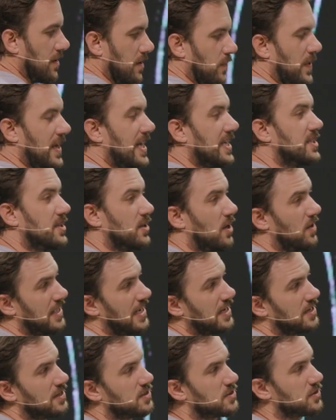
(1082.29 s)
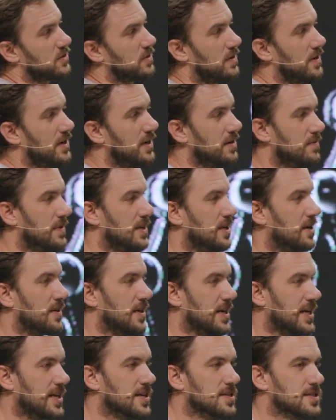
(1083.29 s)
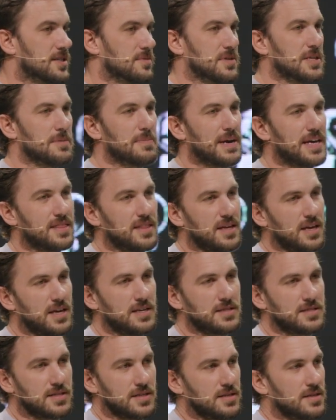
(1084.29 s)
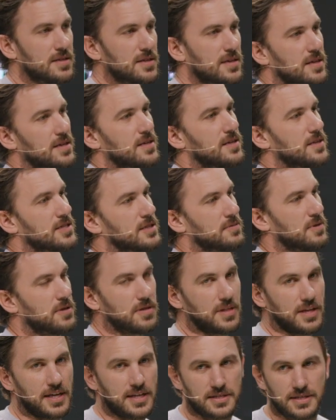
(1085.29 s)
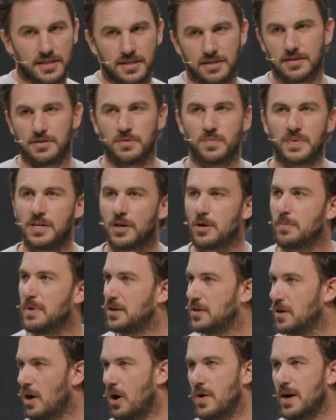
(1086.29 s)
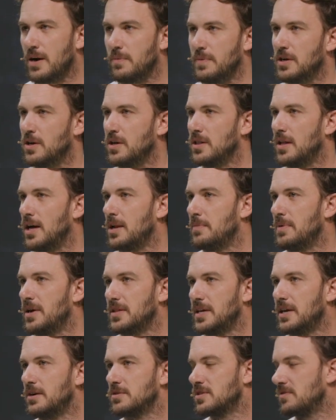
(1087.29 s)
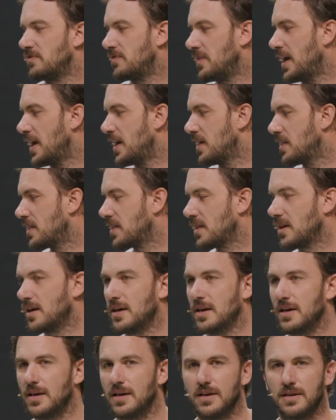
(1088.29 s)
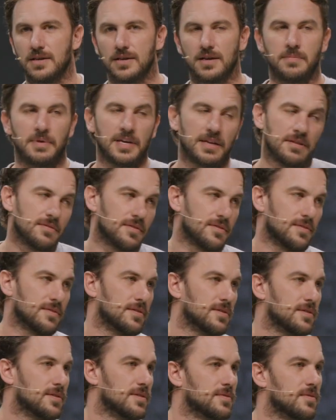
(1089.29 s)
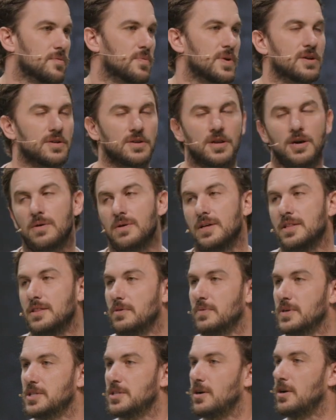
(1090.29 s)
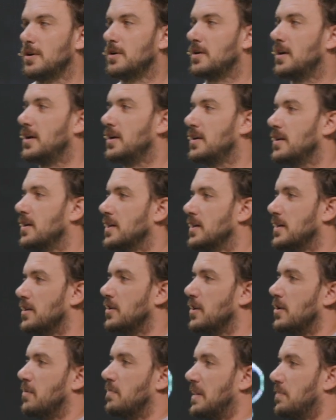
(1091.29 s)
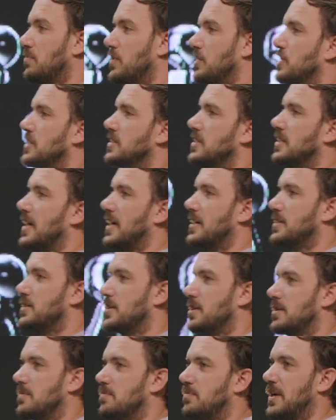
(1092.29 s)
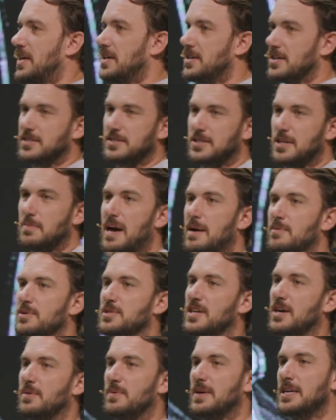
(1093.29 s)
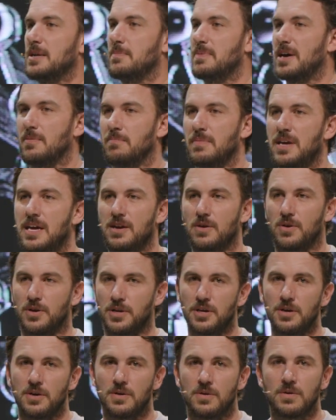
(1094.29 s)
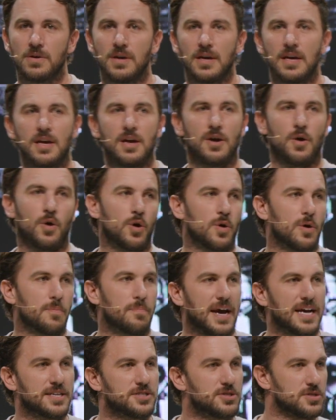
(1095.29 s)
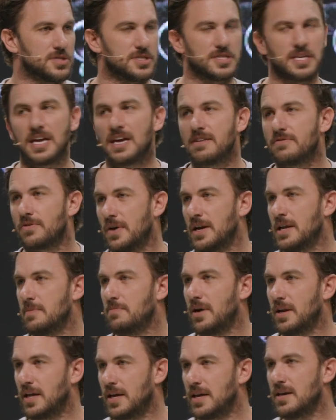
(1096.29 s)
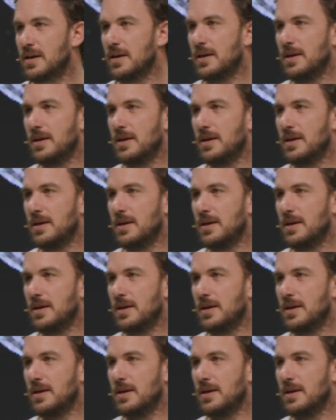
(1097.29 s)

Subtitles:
we get to know the end of the story. We know that he does some really bad things and some other things, and we know about Noah, and we know a lot about Heroes of Faith. I mean, we don't know what the return on, like, you know, me preaching today is gonna bring, because the Bible's not written about me or you or Pastor Steve or anybody,